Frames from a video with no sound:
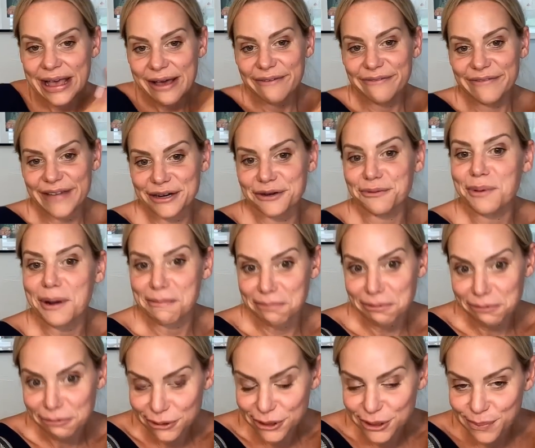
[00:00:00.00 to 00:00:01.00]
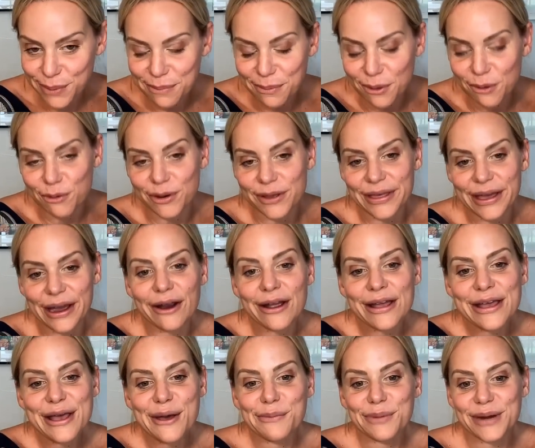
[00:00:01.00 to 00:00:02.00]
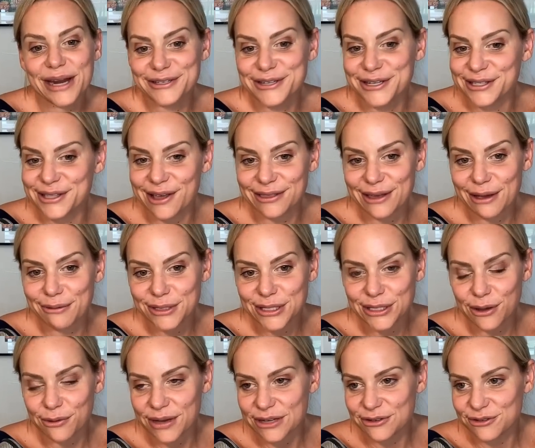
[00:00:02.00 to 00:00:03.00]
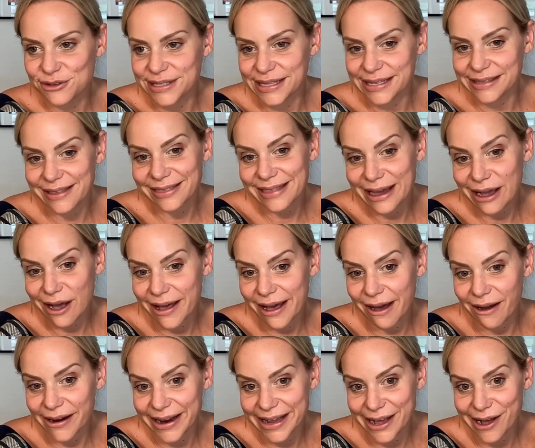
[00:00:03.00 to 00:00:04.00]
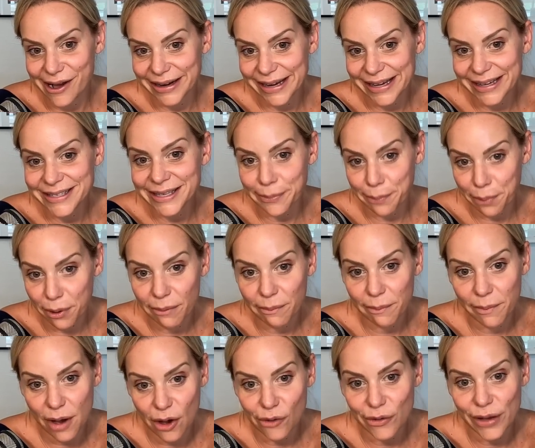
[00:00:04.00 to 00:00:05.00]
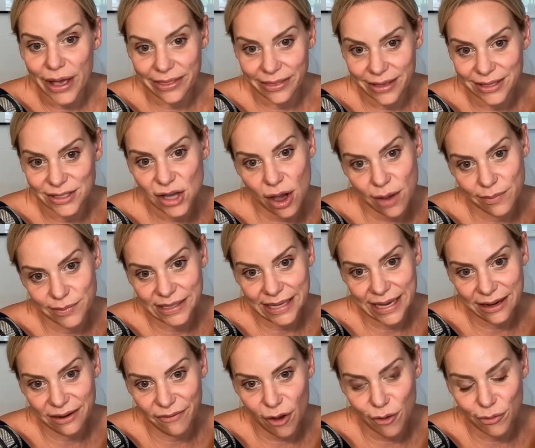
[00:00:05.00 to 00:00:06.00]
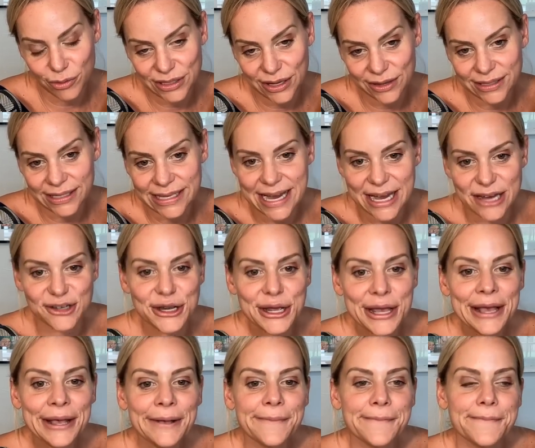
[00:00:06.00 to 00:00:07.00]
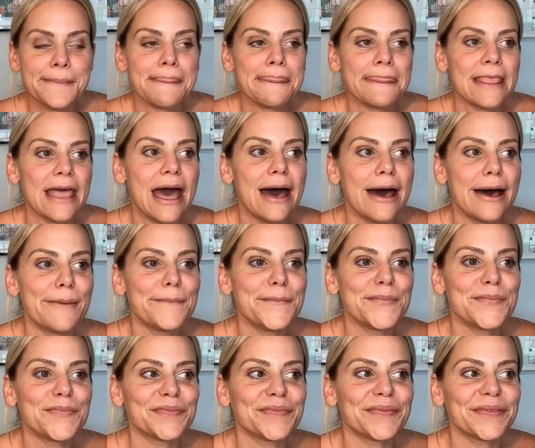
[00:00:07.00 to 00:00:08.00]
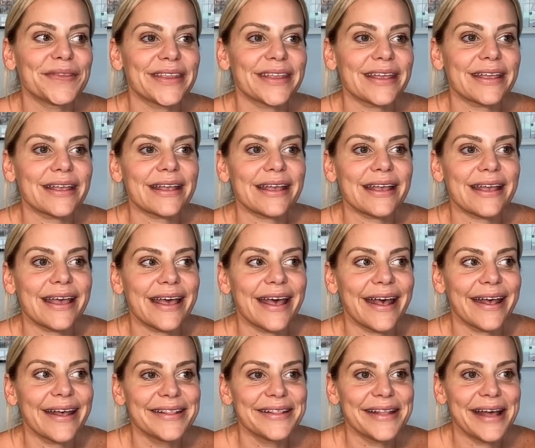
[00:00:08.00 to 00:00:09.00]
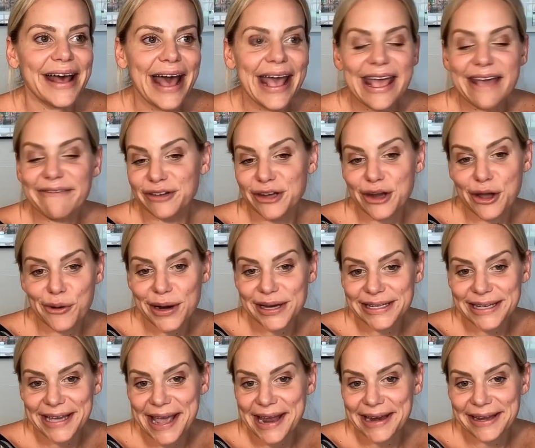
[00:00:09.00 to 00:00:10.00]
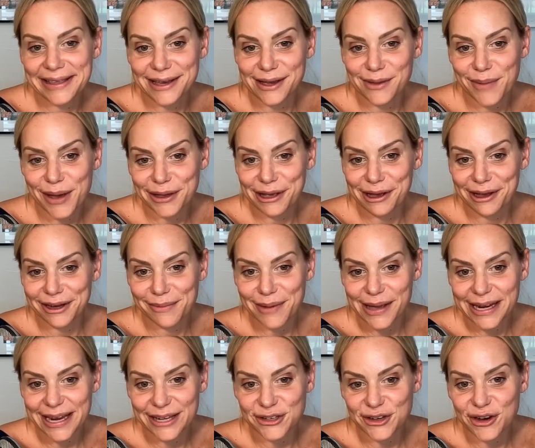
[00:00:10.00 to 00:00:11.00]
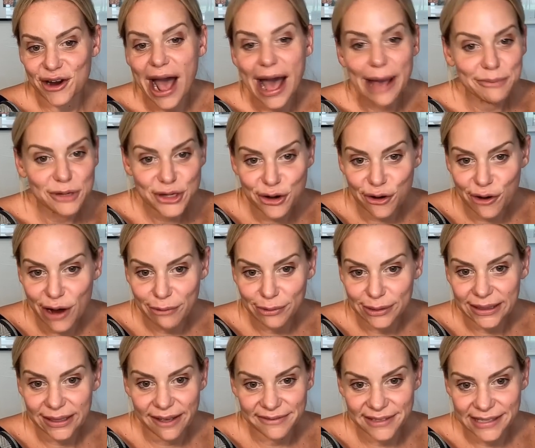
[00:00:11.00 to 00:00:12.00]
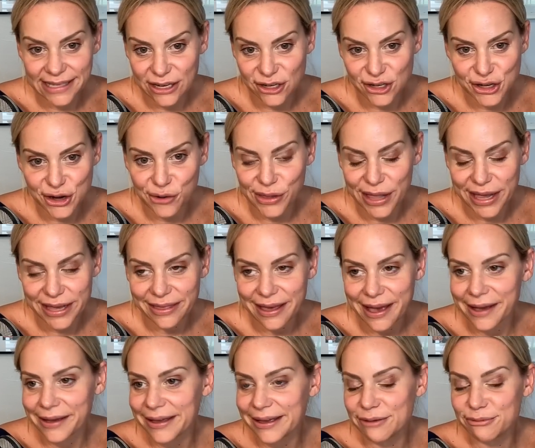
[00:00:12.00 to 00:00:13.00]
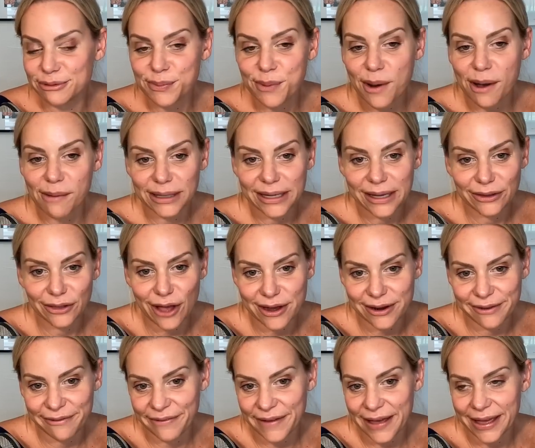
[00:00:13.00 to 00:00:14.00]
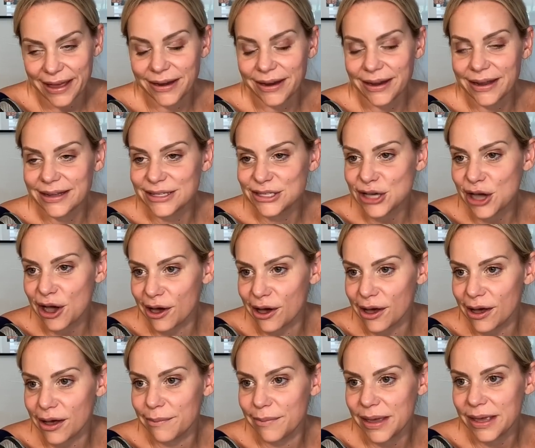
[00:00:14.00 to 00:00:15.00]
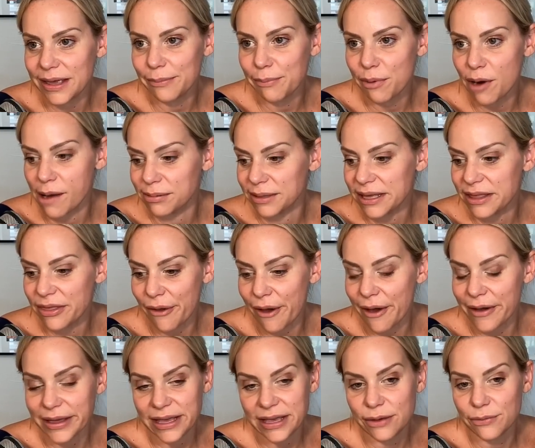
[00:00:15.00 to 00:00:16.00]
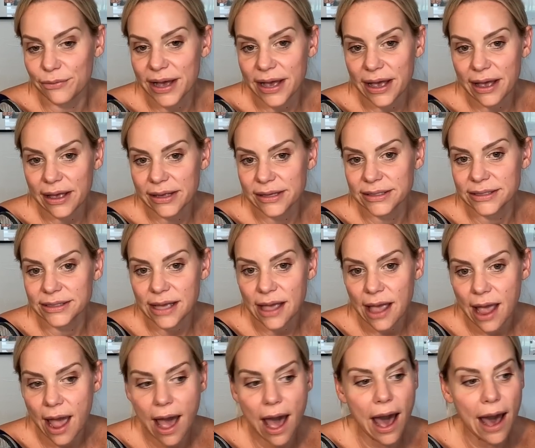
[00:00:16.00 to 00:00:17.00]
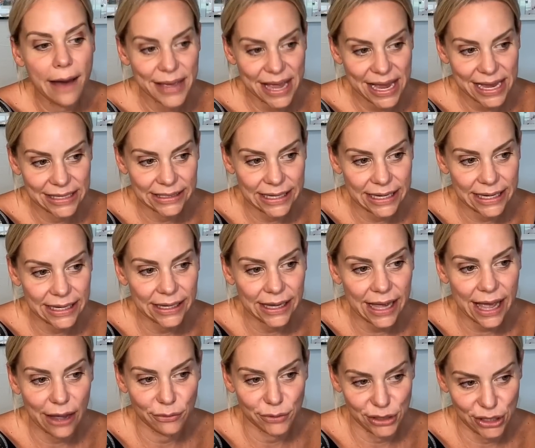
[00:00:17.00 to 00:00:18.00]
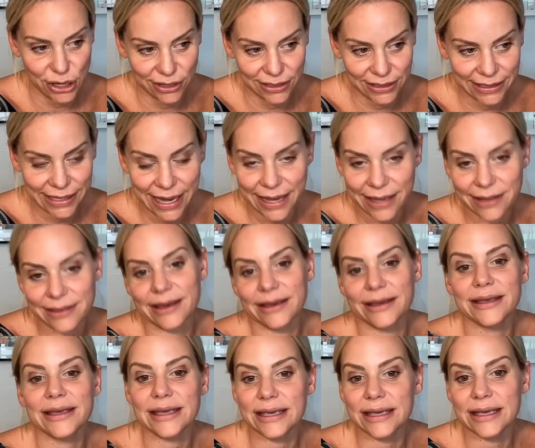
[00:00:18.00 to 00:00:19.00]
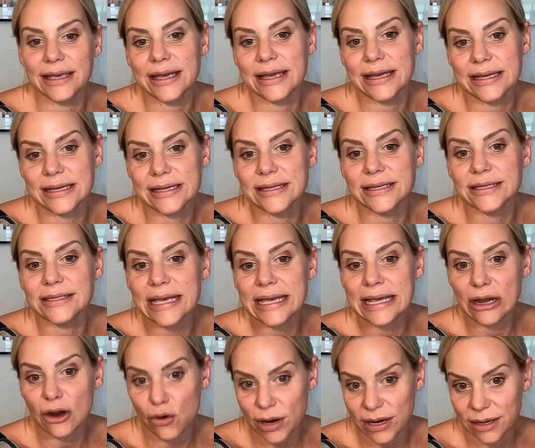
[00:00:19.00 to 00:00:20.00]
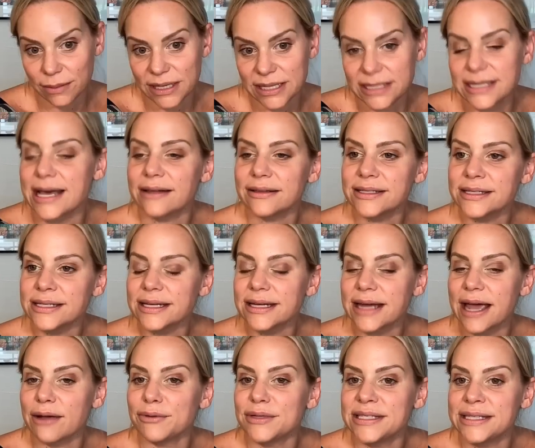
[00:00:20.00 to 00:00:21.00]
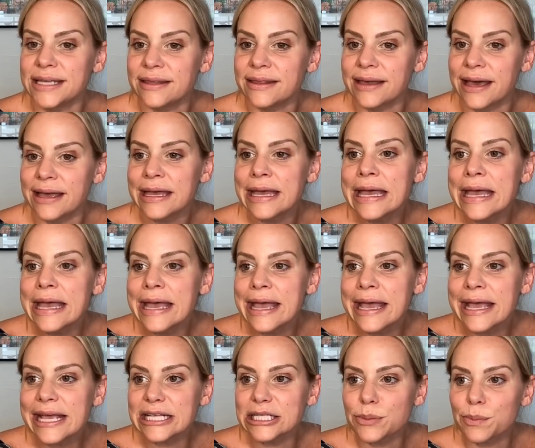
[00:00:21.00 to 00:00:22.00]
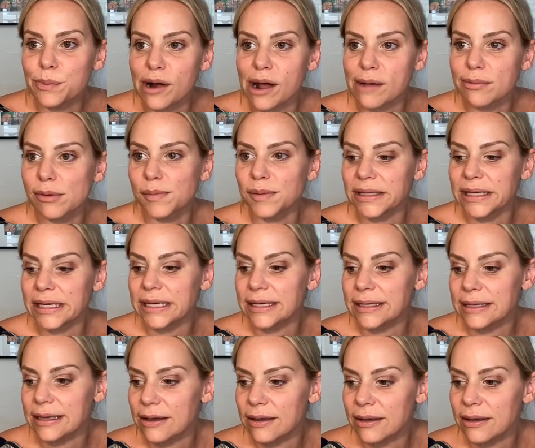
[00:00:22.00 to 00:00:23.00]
Vanderpump Rules people were there. But I just thought that was so interesting that they got Ariana to promote and then Tom Sandoval was on stage. I have no idea anything about Yachty by Nature. I'm sure I would love seeing a show like that. It was probably a lot of fun. Tom probably thought he was amazing. I would not say that he is incredibly talented. I would say that he's probably